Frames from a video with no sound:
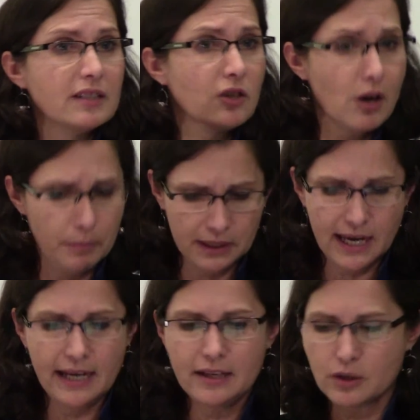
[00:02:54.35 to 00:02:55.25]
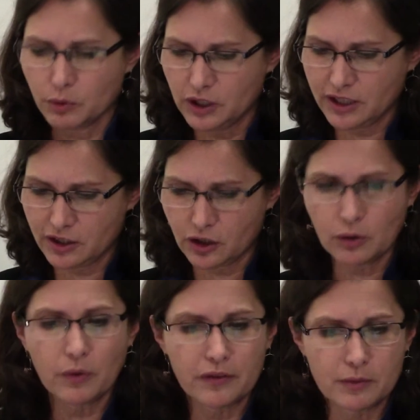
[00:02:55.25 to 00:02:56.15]
it's complicated, so we'll just
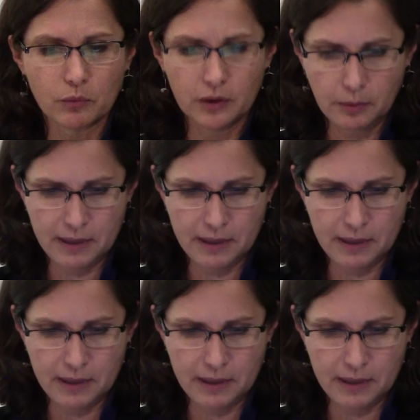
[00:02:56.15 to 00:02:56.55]
start with some real